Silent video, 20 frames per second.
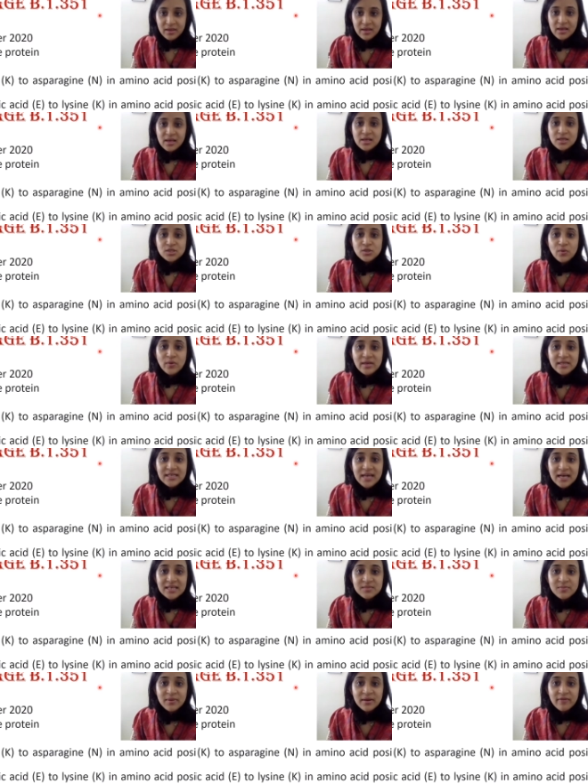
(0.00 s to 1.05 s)
So it has
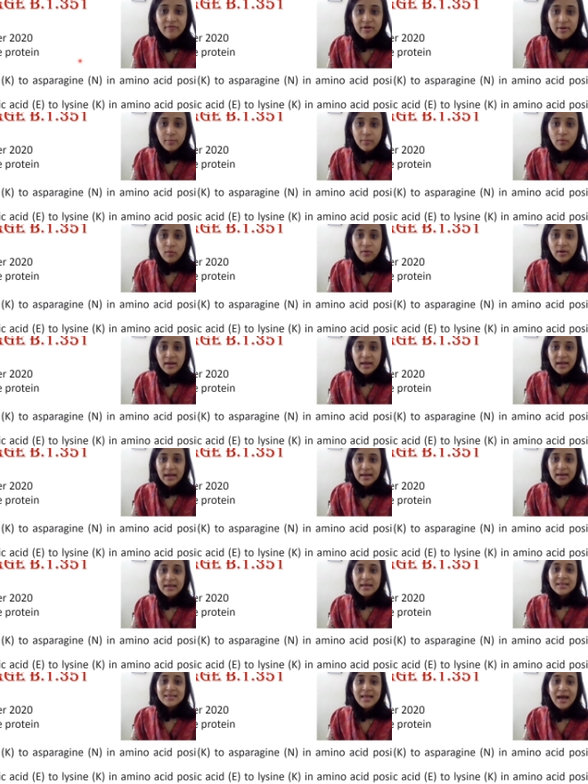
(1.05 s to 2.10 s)
been reported
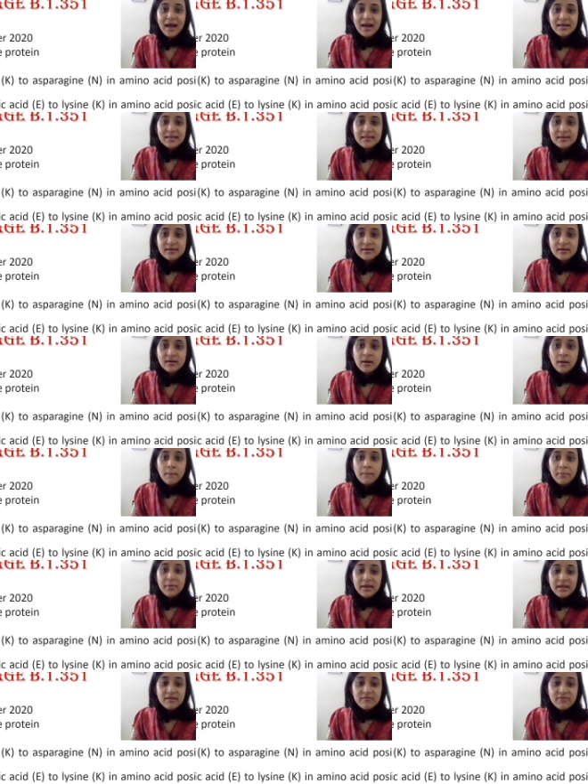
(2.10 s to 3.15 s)
that the
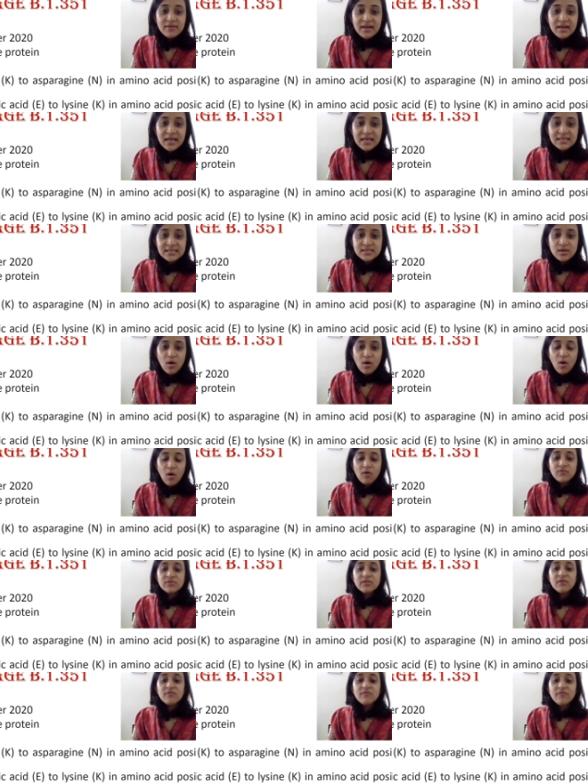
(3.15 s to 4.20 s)
prevalence of
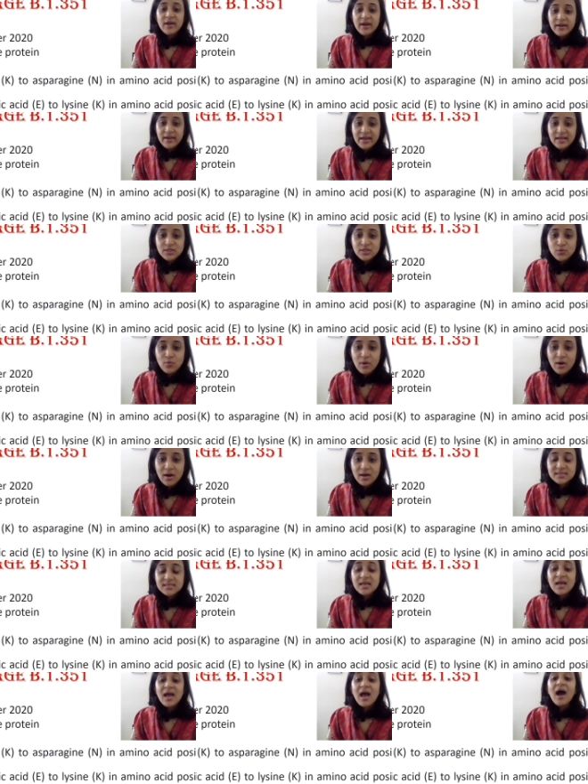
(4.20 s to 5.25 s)
the variant was
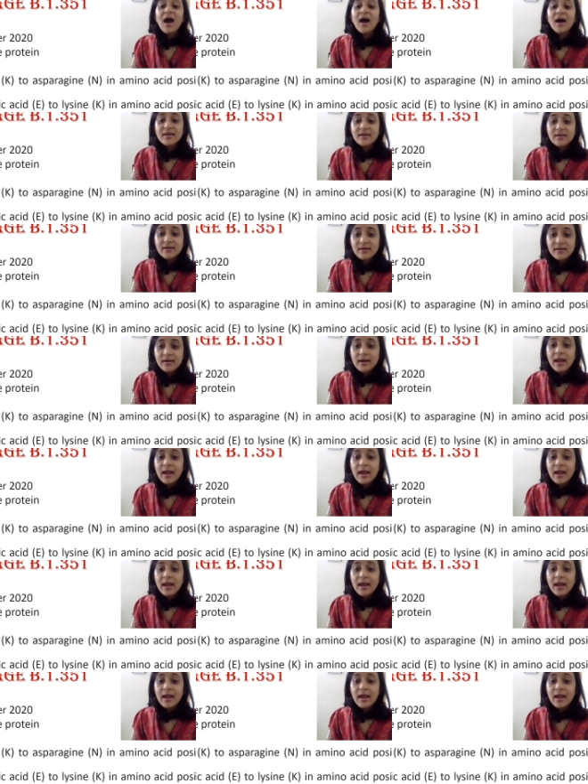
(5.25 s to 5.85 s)
higher